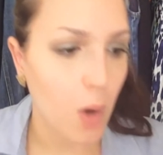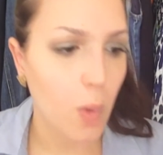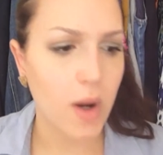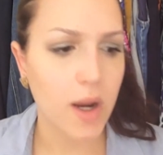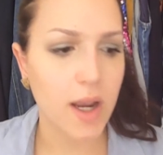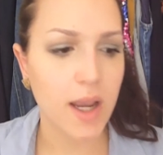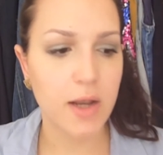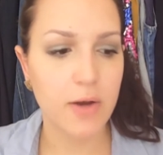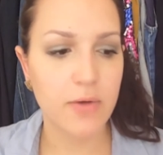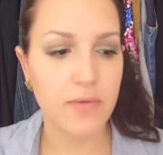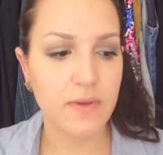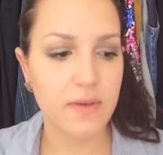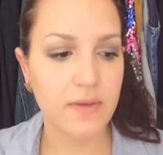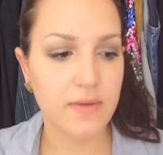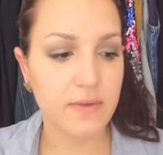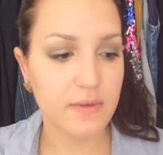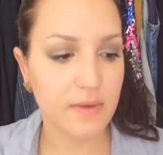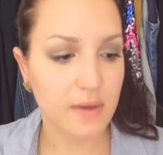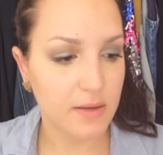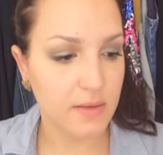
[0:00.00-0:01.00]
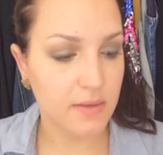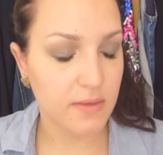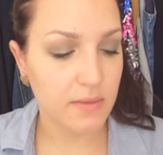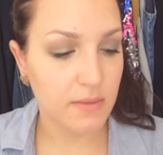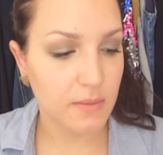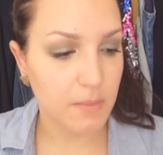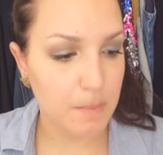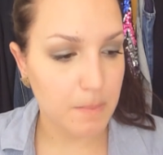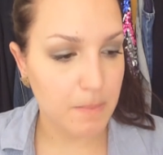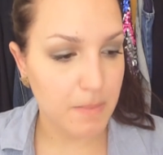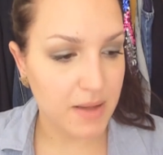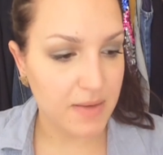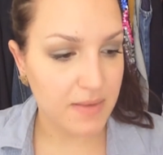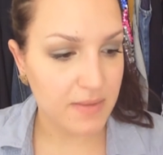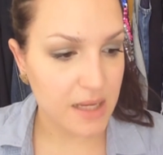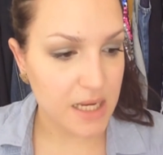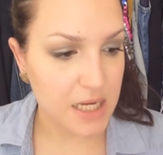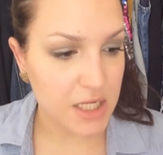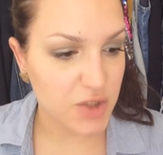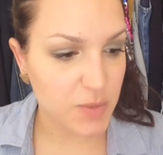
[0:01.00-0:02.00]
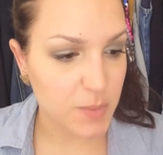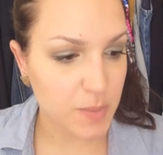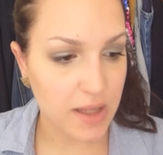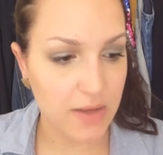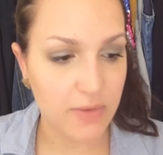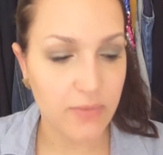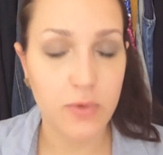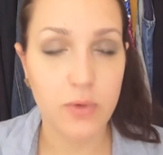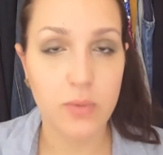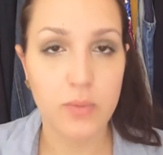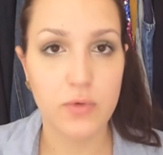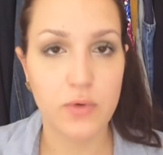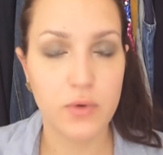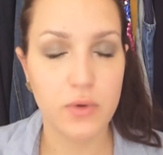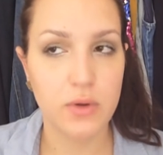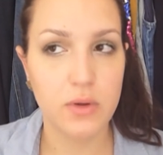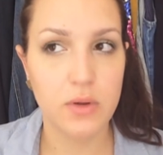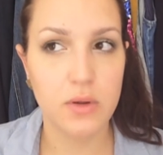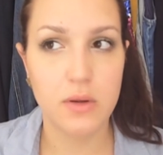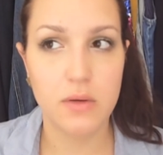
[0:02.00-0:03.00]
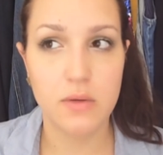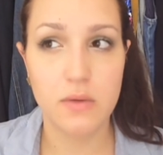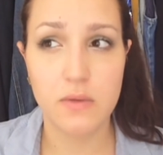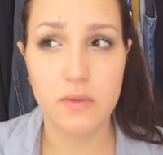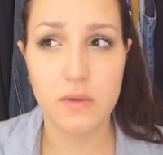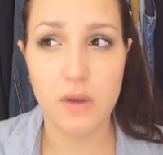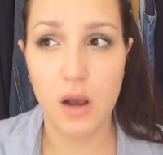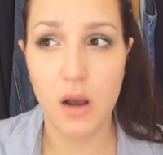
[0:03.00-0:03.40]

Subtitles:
What kind of instant message platform do you use?